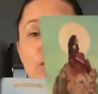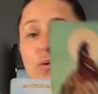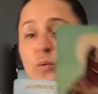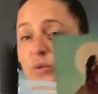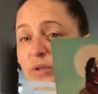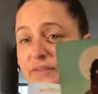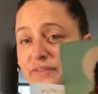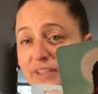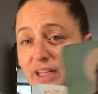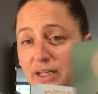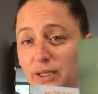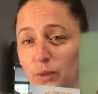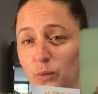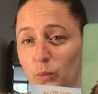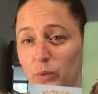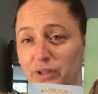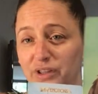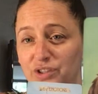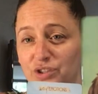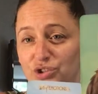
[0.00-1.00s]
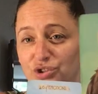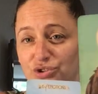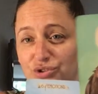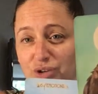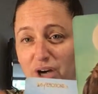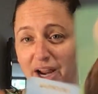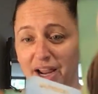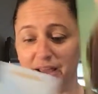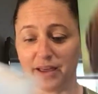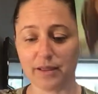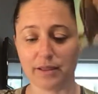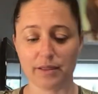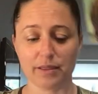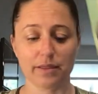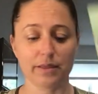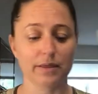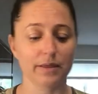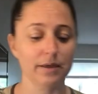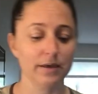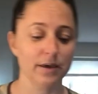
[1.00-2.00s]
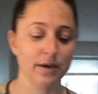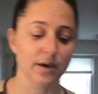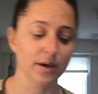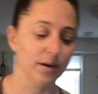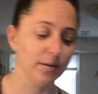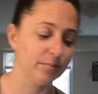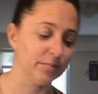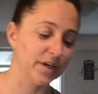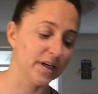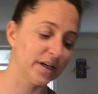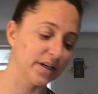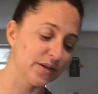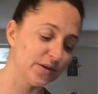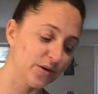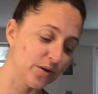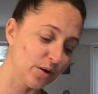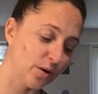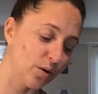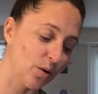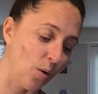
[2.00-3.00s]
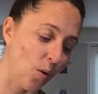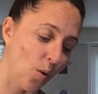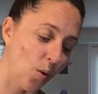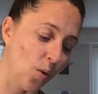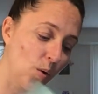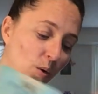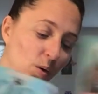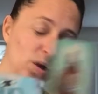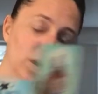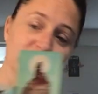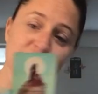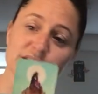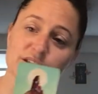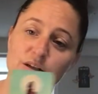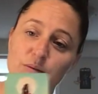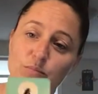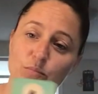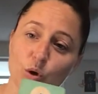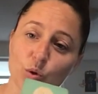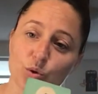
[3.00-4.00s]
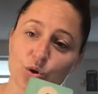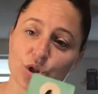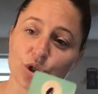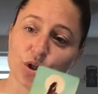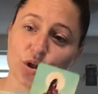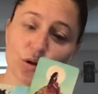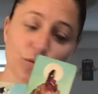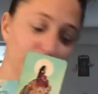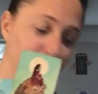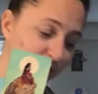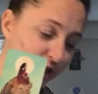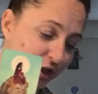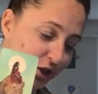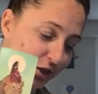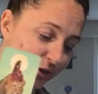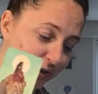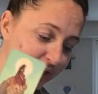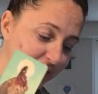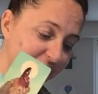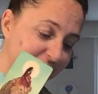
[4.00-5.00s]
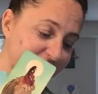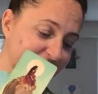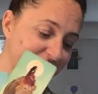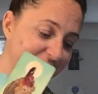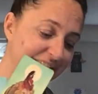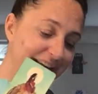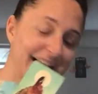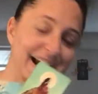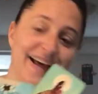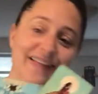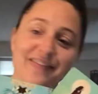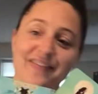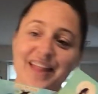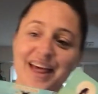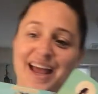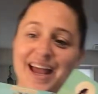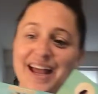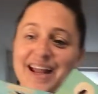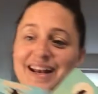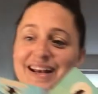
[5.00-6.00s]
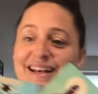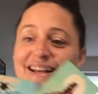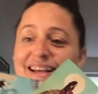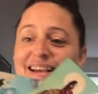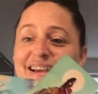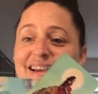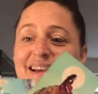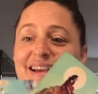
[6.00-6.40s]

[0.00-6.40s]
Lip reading: We've done it with strength because the goal is emotional maturity, and then